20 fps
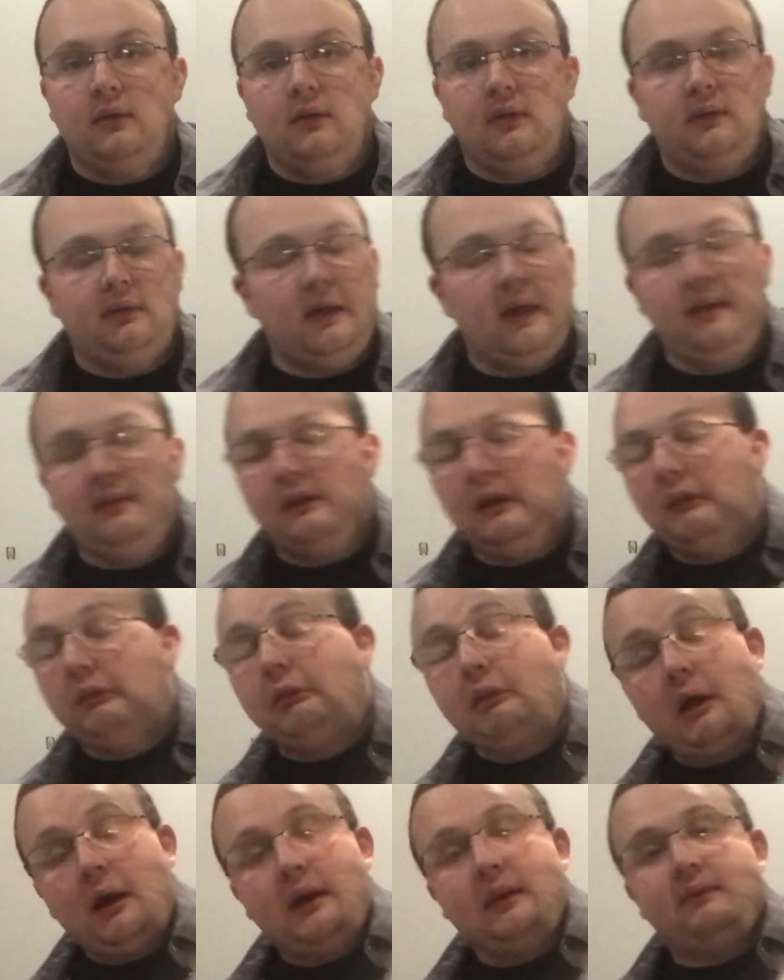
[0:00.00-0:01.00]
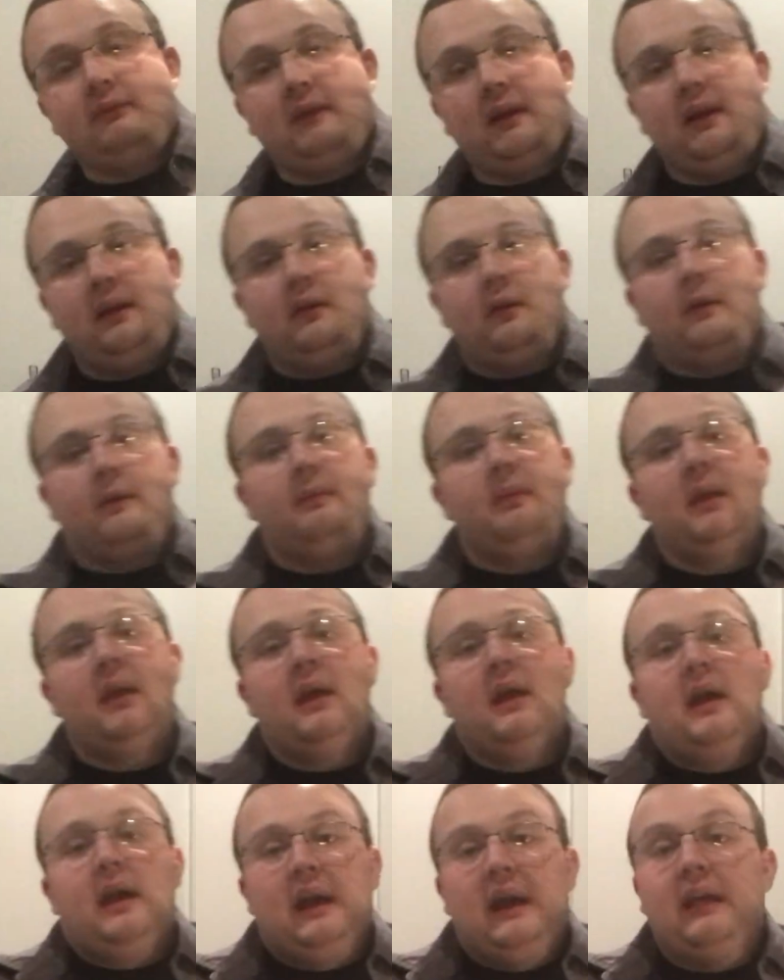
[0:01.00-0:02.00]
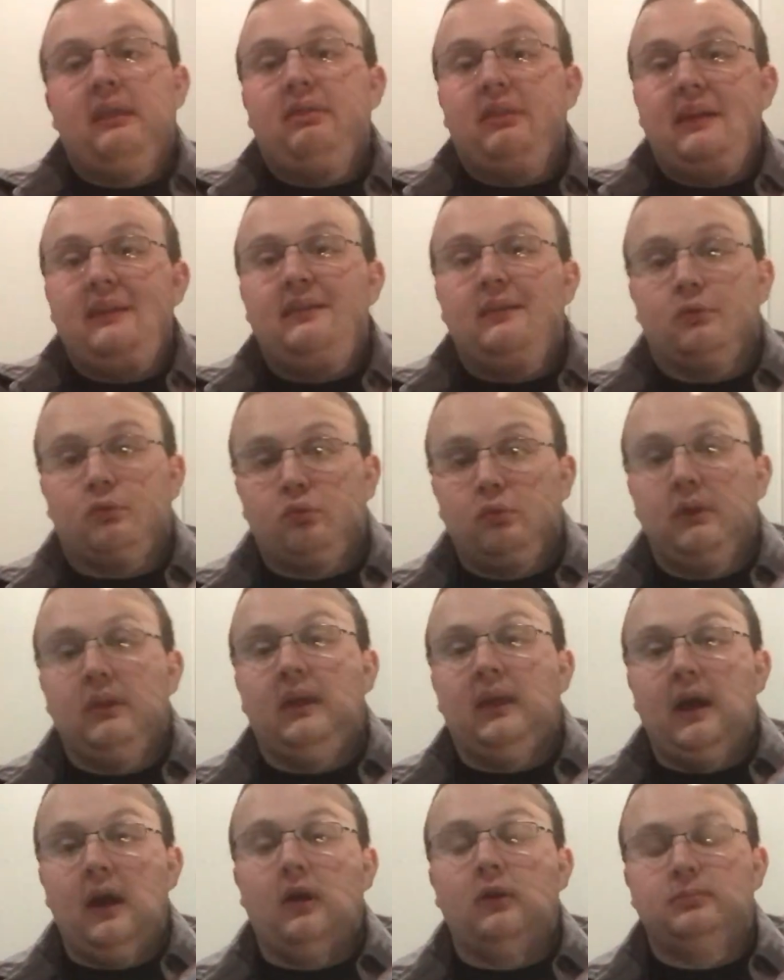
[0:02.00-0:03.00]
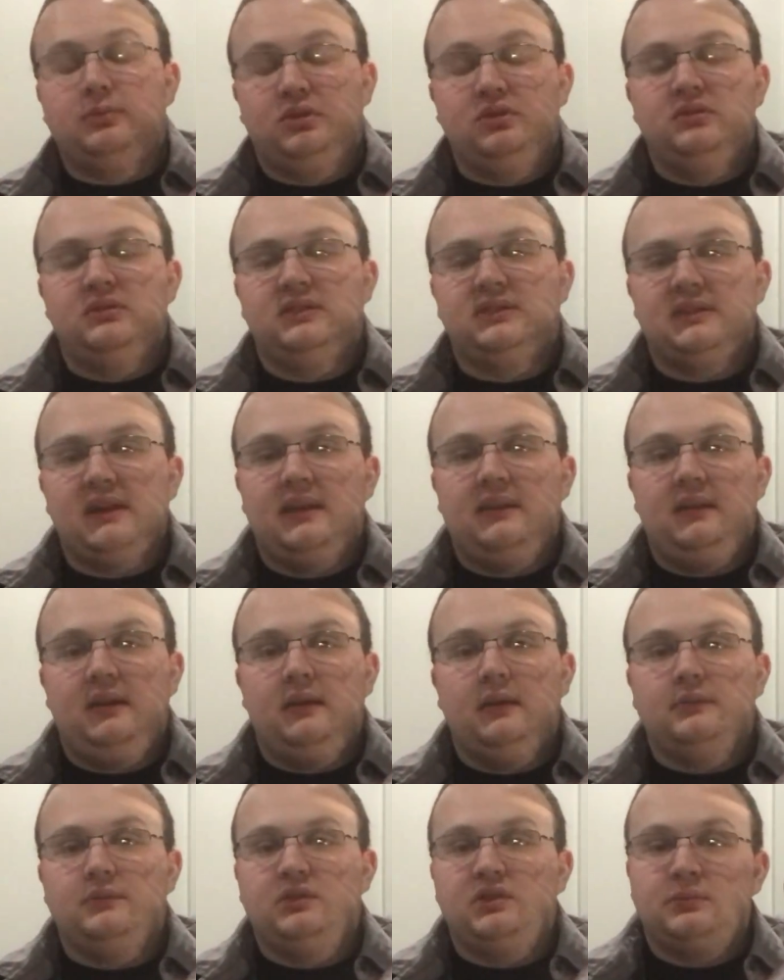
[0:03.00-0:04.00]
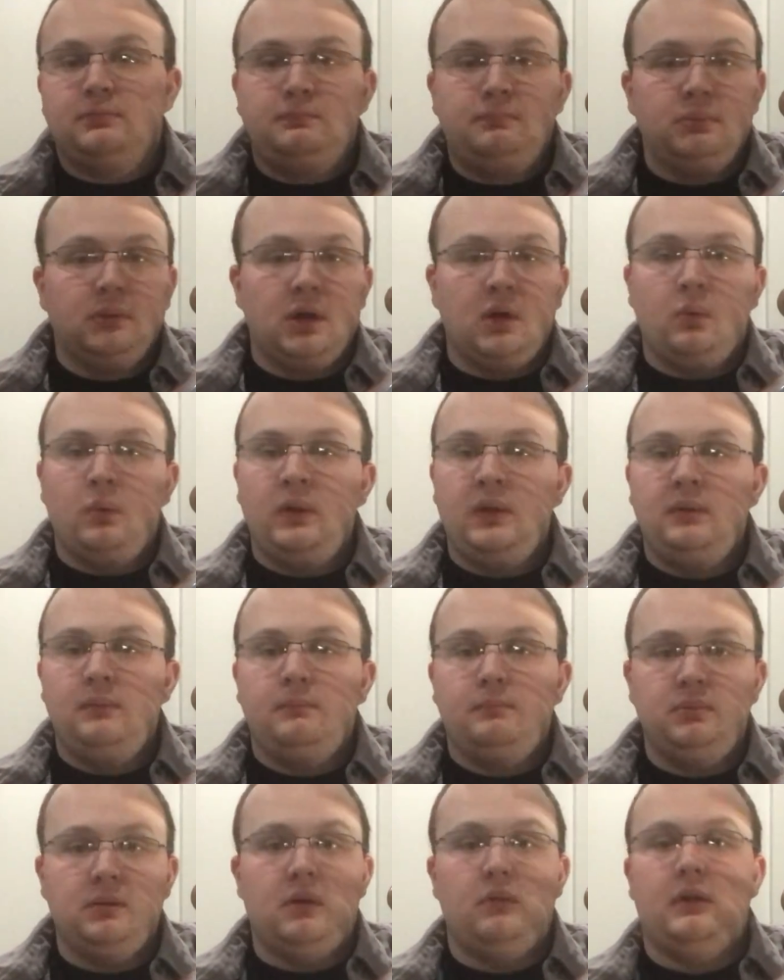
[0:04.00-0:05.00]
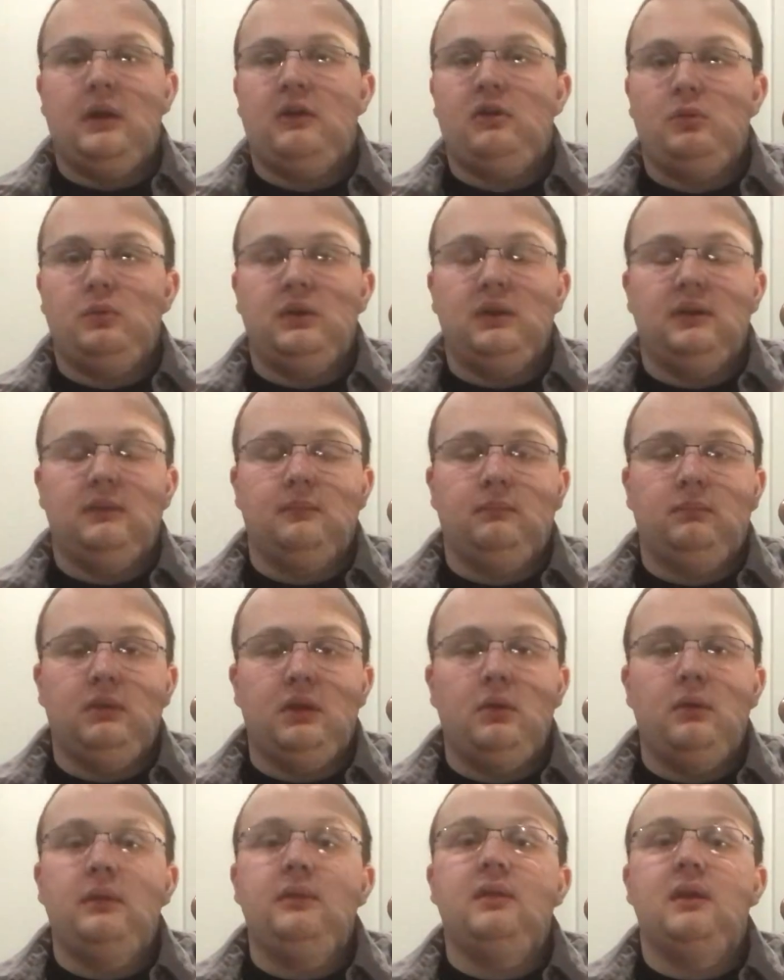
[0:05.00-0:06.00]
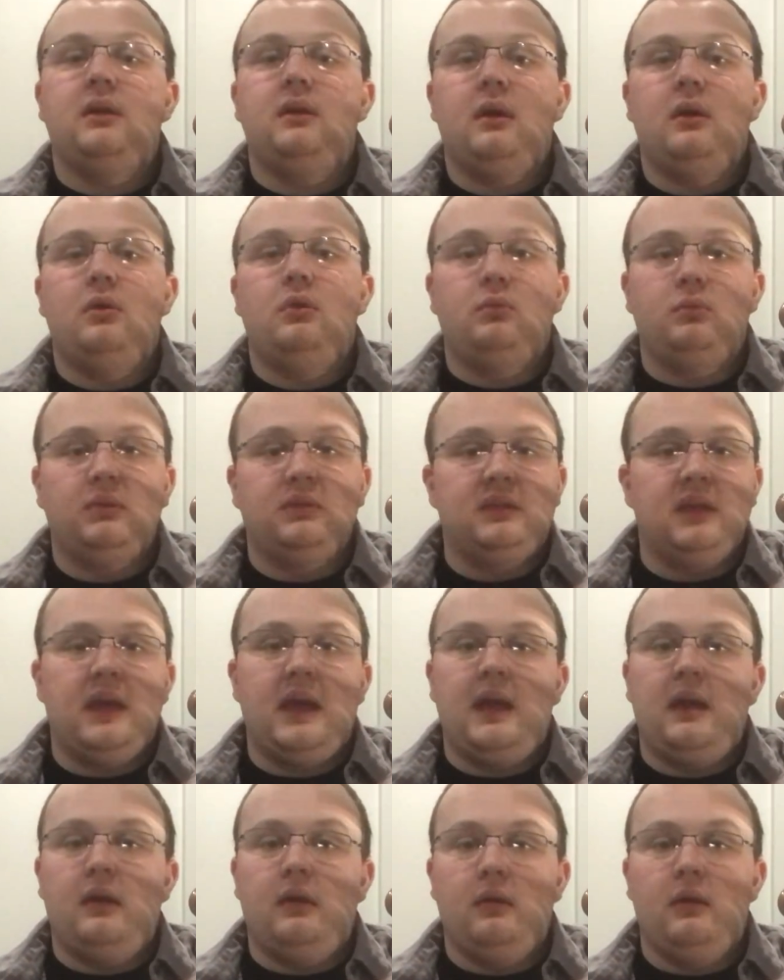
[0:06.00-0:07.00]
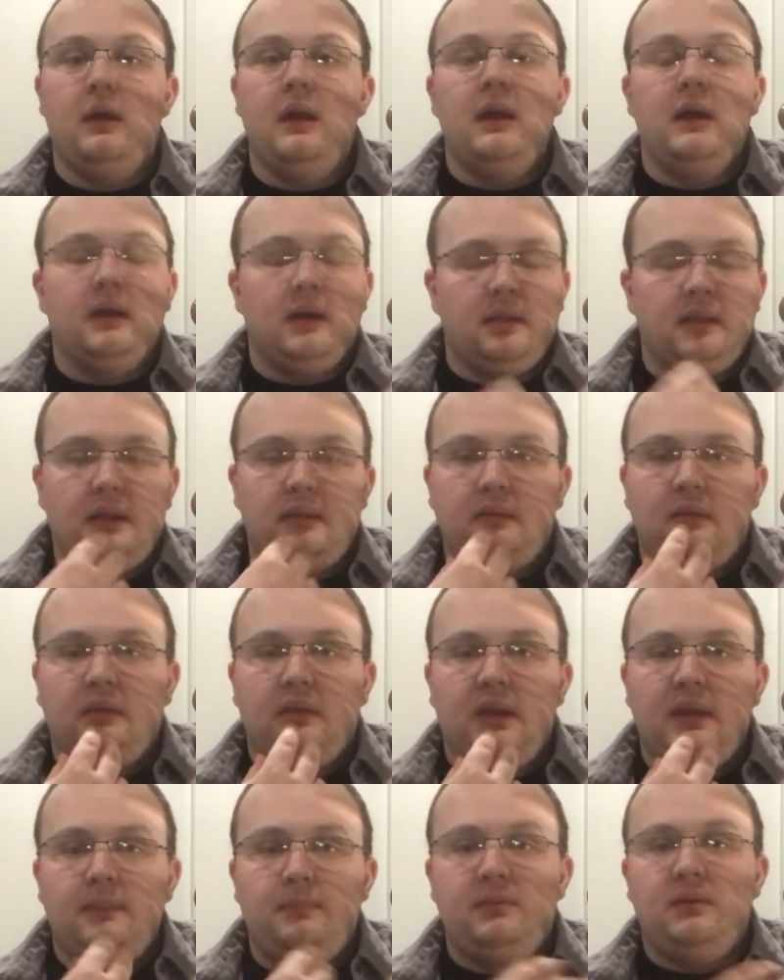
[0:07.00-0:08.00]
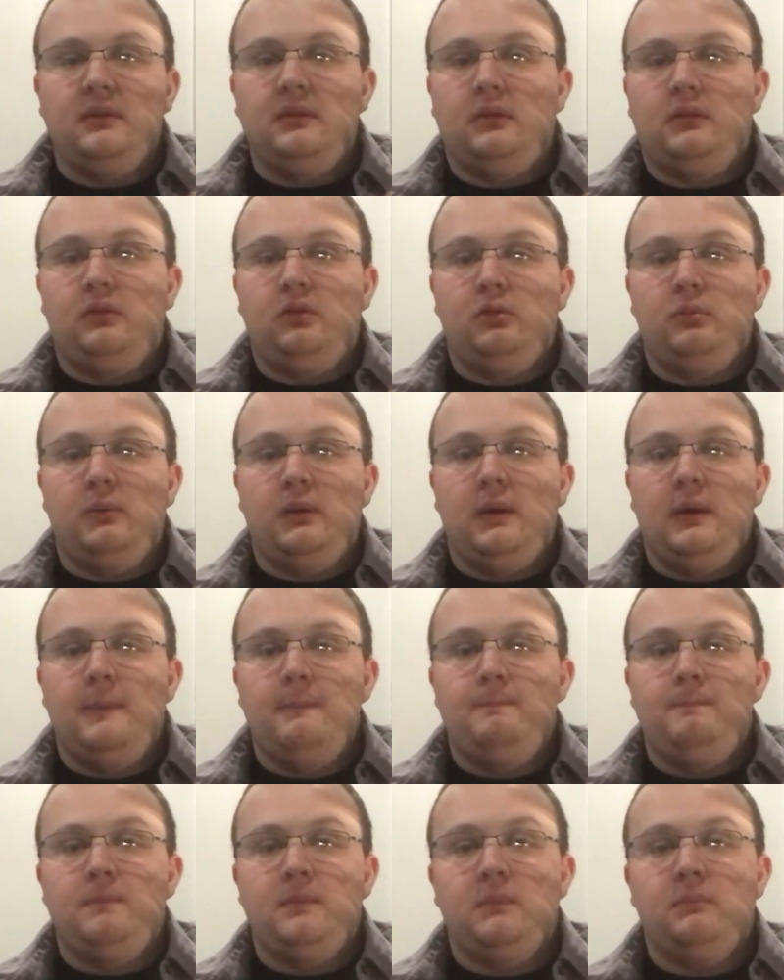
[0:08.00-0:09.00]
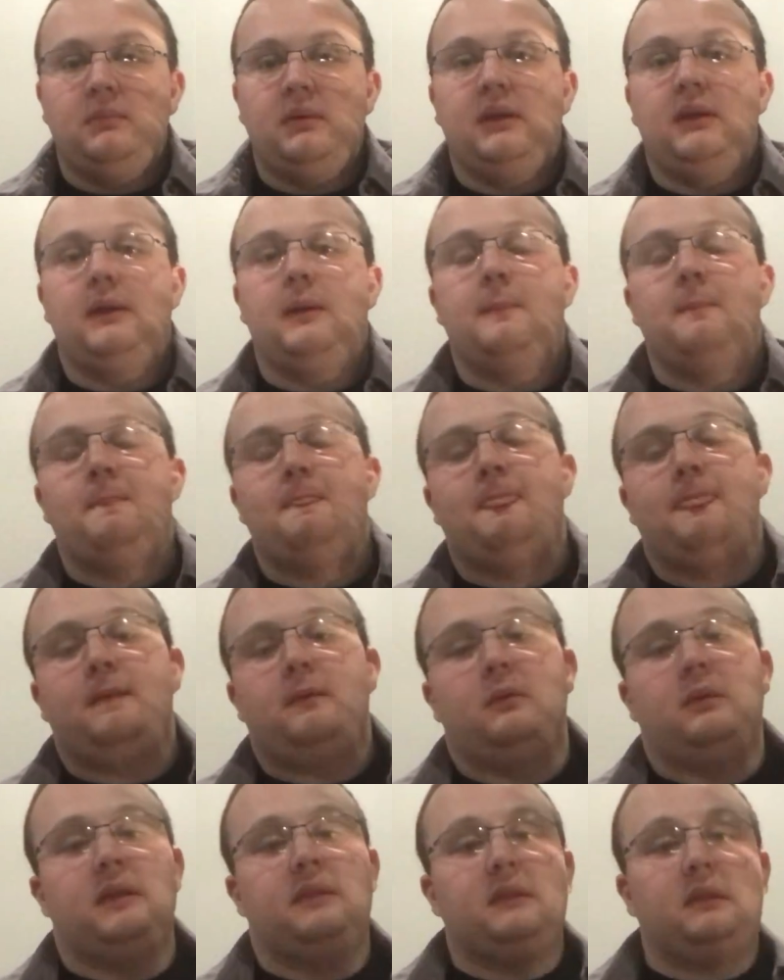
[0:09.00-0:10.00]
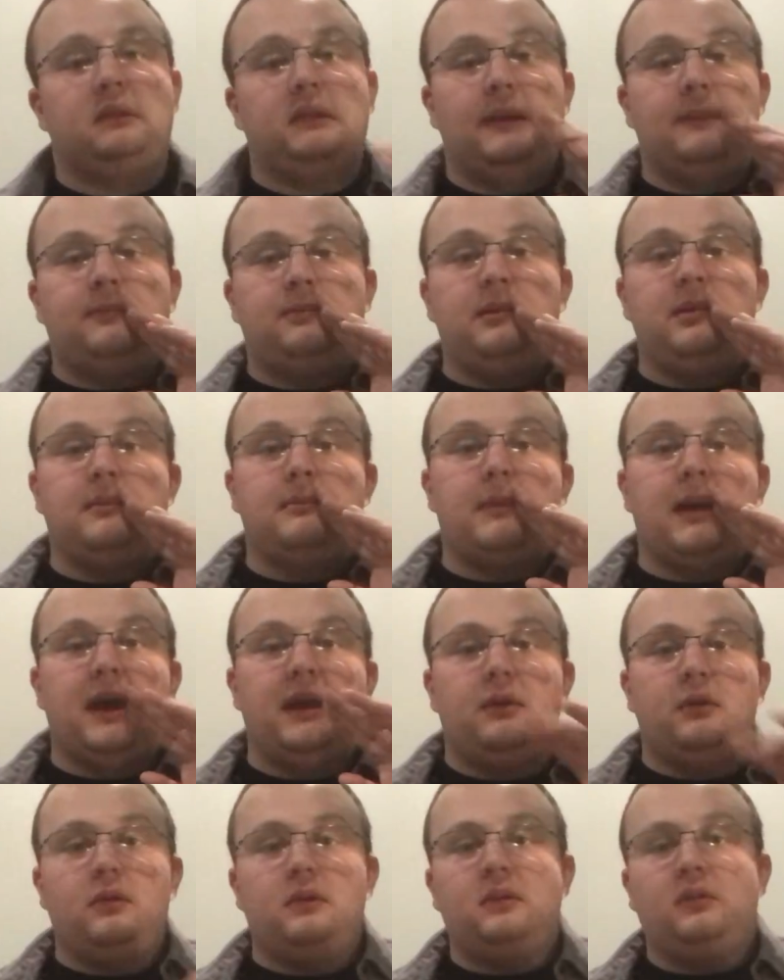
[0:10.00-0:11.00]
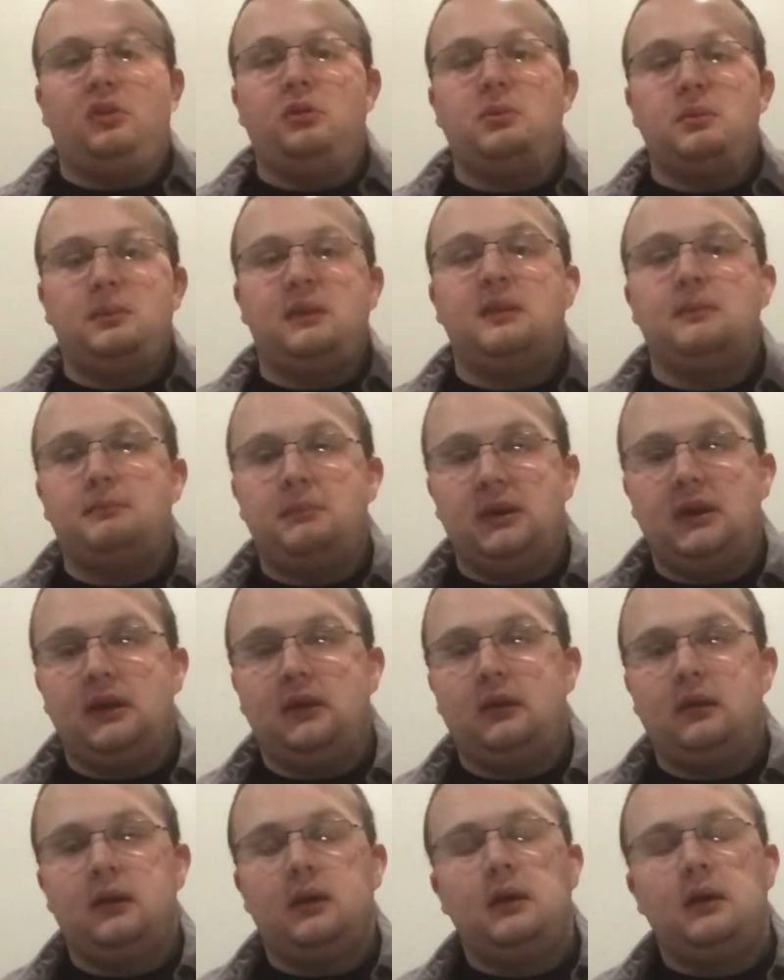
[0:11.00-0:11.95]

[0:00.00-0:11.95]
It takes a lot of air. And I think this really helps, using this idea of just blowing how you want it, blowing the note with the air, and letting the lips and the tuba letting the lips be the minor and the tuba be the big.